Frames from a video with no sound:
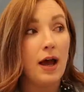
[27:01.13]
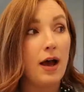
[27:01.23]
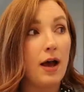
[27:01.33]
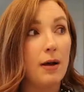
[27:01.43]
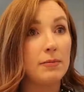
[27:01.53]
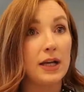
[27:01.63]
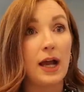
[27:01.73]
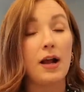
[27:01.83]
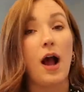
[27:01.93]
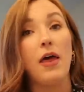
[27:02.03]
Um, like
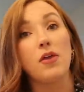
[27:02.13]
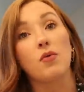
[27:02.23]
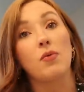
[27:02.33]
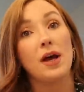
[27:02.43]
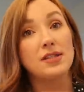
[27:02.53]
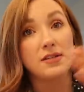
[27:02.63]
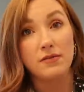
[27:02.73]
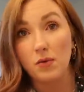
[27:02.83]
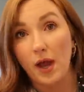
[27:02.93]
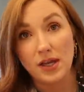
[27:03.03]
I got the rest
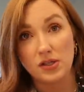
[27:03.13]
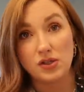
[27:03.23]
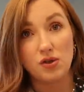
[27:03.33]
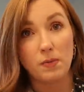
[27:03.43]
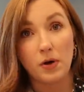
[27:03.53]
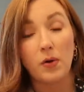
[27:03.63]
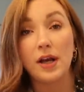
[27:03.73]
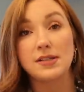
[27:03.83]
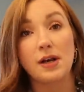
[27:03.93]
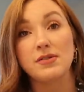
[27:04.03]
of the way super
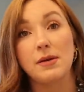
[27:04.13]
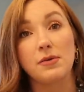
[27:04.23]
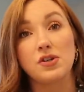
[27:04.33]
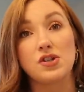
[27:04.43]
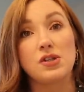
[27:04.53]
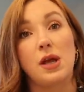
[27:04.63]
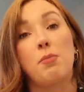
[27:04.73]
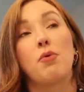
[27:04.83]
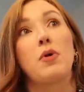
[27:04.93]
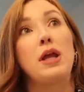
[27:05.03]
quick because I was able to just
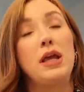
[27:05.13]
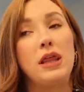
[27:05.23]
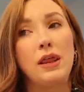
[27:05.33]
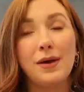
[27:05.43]
like breathe.